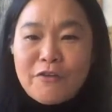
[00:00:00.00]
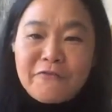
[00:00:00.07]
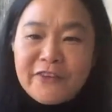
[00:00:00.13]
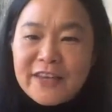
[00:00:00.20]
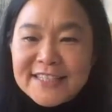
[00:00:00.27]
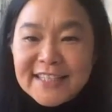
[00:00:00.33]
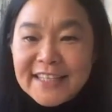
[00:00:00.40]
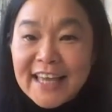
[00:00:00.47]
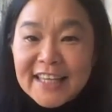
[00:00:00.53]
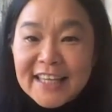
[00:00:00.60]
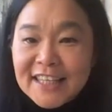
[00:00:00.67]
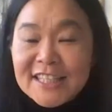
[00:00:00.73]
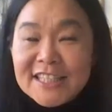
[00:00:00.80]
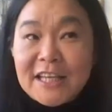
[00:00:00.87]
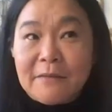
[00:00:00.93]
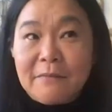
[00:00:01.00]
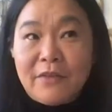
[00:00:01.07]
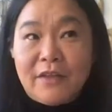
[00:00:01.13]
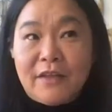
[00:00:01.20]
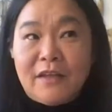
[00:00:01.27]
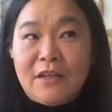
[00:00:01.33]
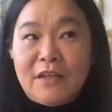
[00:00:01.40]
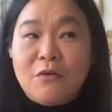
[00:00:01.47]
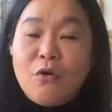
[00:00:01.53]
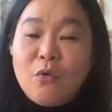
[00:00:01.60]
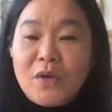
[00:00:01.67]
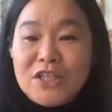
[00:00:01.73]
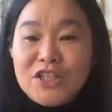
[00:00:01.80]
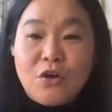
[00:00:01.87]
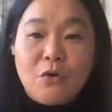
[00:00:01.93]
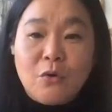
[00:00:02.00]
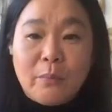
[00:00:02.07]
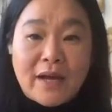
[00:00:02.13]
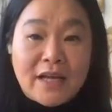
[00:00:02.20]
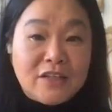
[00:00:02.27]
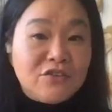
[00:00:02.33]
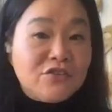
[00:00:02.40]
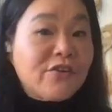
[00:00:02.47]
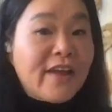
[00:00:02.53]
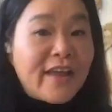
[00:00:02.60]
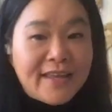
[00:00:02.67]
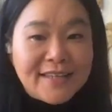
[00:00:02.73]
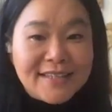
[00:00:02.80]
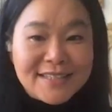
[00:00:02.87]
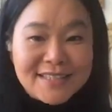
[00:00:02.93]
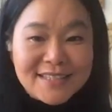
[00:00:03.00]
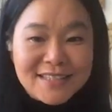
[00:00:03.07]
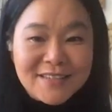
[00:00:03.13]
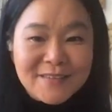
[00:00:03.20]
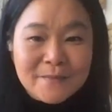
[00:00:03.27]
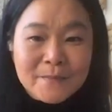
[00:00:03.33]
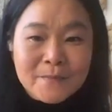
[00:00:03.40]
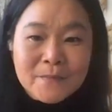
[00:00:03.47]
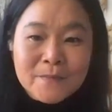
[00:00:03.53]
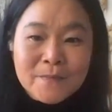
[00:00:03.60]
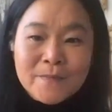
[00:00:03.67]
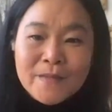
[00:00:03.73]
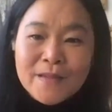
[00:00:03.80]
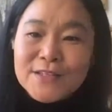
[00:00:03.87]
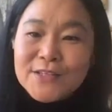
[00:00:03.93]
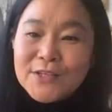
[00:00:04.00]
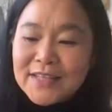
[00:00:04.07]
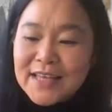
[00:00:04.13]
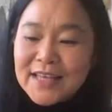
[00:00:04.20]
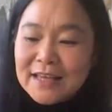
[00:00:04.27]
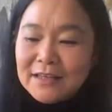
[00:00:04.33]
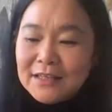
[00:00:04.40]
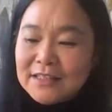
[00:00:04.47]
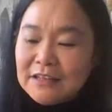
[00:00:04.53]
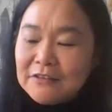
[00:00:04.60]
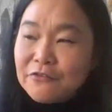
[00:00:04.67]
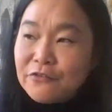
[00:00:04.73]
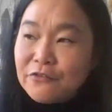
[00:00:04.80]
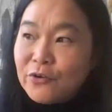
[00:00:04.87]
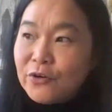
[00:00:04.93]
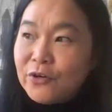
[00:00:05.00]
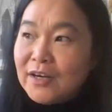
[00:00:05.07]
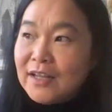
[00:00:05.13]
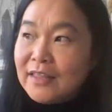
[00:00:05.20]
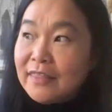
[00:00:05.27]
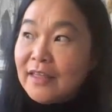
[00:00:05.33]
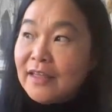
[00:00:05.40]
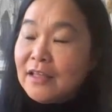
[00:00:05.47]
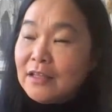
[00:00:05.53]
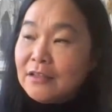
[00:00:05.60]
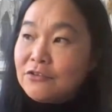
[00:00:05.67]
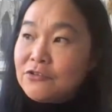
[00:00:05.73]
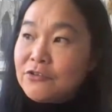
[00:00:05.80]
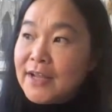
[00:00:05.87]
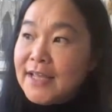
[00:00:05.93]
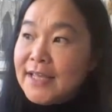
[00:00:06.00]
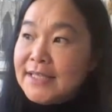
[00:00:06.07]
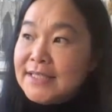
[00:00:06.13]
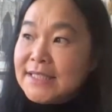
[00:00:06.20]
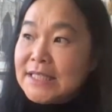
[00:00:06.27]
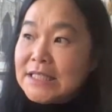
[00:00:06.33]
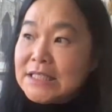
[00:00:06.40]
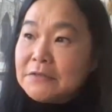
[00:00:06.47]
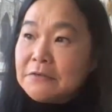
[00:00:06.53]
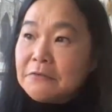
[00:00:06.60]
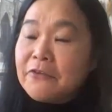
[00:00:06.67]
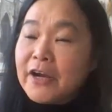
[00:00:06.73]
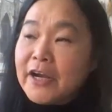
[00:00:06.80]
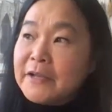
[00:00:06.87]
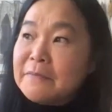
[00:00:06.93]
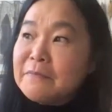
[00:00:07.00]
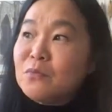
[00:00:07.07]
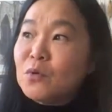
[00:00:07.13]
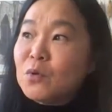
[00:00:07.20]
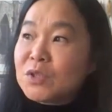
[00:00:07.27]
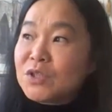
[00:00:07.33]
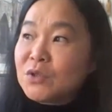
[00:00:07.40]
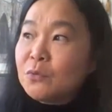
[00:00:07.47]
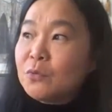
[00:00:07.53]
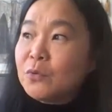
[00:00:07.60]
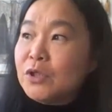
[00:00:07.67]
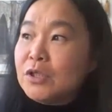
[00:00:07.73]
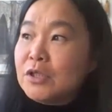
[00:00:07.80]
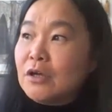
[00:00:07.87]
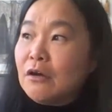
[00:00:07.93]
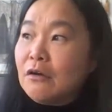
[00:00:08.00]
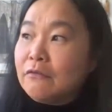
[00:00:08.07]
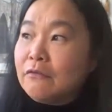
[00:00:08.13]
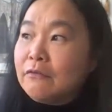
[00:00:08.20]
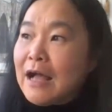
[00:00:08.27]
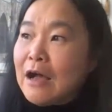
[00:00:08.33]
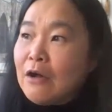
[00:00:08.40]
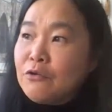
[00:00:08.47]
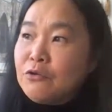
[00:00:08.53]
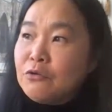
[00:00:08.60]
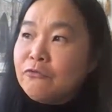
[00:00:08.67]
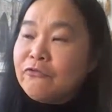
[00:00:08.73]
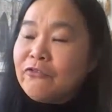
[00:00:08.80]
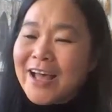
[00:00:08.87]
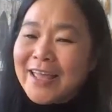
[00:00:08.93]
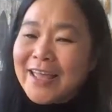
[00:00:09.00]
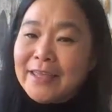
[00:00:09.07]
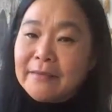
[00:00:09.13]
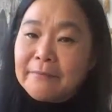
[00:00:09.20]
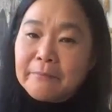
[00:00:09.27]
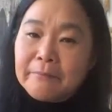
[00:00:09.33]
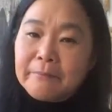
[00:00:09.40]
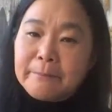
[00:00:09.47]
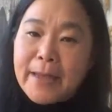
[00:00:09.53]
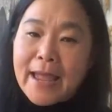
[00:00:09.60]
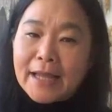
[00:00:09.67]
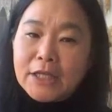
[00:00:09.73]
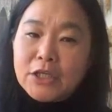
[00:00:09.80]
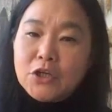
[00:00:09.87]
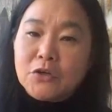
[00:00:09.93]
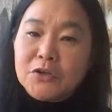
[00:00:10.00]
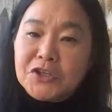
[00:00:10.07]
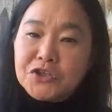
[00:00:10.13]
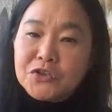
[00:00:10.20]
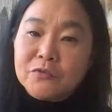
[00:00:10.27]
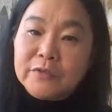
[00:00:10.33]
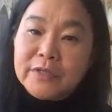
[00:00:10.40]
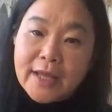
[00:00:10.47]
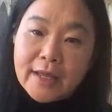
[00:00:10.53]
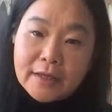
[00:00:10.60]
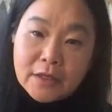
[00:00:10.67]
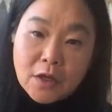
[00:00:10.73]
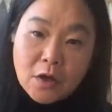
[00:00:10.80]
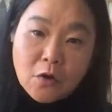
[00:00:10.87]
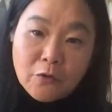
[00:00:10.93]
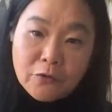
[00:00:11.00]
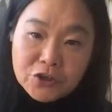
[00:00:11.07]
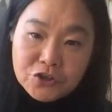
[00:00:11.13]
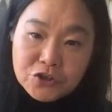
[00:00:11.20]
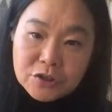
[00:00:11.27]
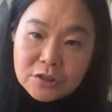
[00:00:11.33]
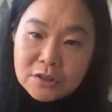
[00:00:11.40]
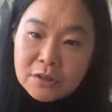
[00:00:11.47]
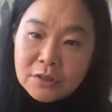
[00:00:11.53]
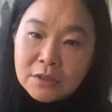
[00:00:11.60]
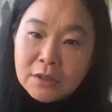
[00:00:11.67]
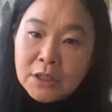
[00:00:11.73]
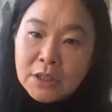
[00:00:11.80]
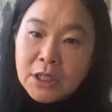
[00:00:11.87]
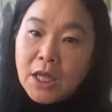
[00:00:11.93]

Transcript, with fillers: or investigating something, you always go by trace. So that therefore, I think Trace is a very important word of how you find back your history and the origin.